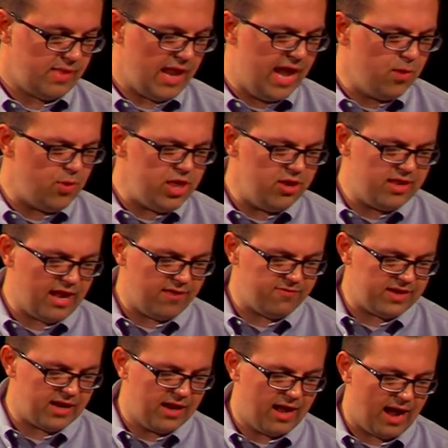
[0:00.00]
And when you delve
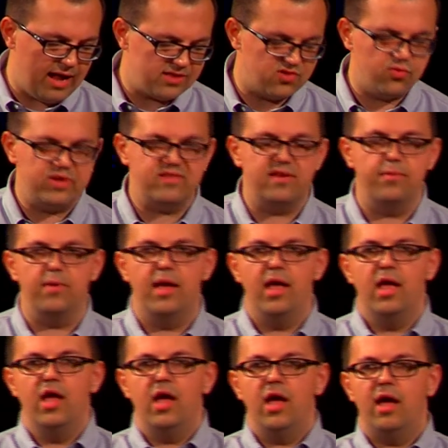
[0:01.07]
into God's wisdom,
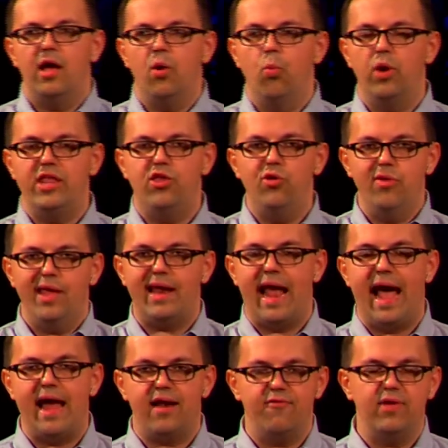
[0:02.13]
what you get
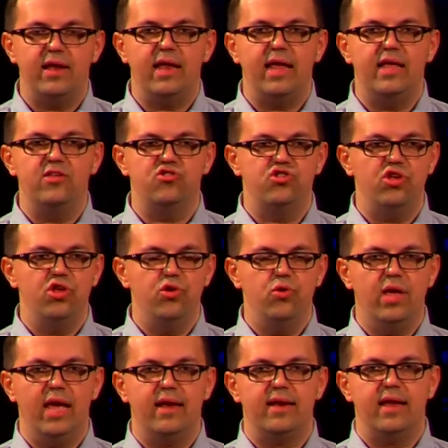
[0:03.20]
out of it is you
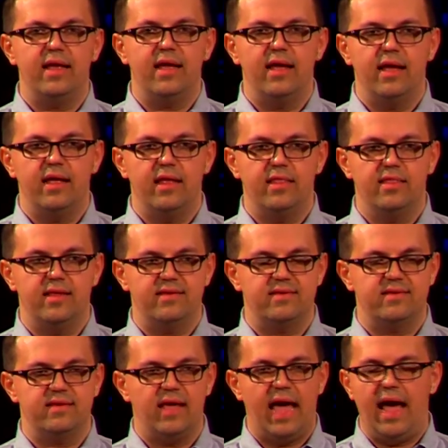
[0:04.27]
get
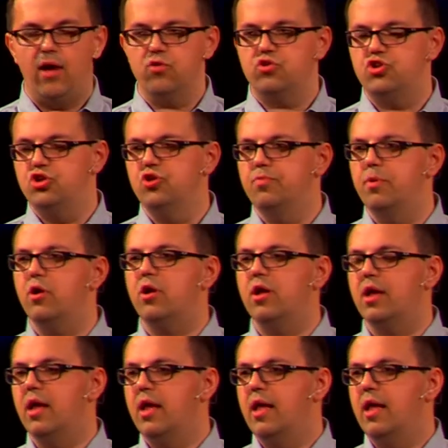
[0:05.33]
this how-to book,